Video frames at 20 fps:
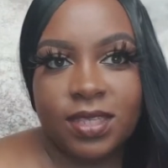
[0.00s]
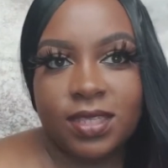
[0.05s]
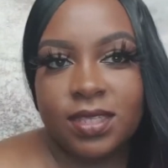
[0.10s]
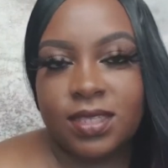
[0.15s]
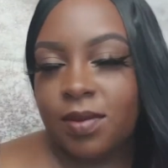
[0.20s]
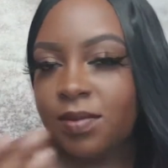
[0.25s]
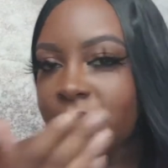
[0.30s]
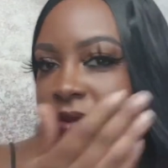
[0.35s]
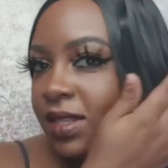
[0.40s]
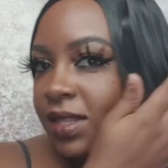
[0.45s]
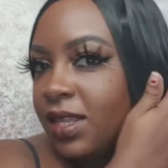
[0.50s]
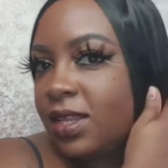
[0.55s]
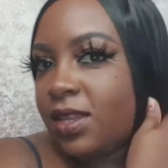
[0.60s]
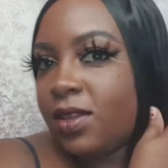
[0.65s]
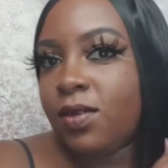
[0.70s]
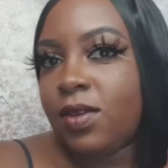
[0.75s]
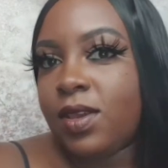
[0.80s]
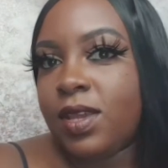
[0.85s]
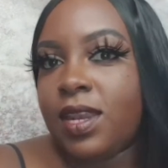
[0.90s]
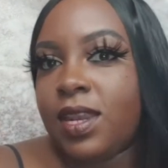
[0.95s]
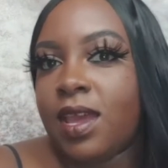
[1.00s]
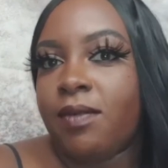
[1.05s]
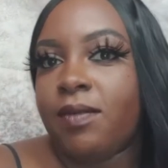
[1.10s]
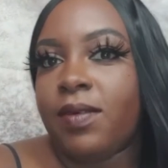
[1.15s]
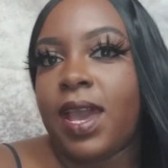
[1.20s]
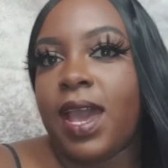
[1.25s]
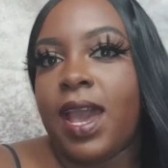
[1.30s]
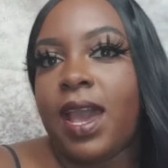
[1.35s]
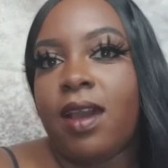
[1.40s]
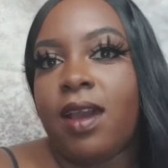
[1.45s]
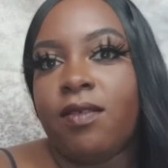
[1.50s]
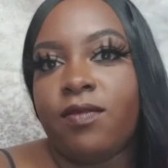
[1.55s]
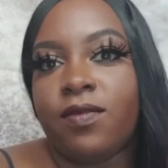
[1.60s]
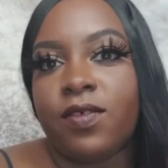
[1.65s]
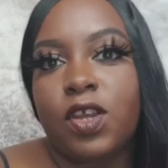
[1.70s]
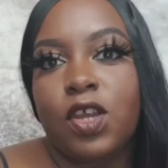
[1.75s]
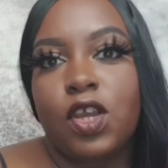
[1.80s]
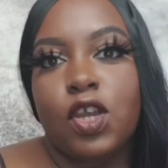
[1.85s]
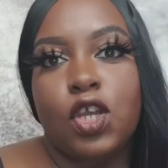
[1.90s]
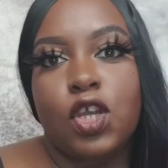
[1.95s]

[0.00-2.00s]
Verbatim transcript: It's something that you can never have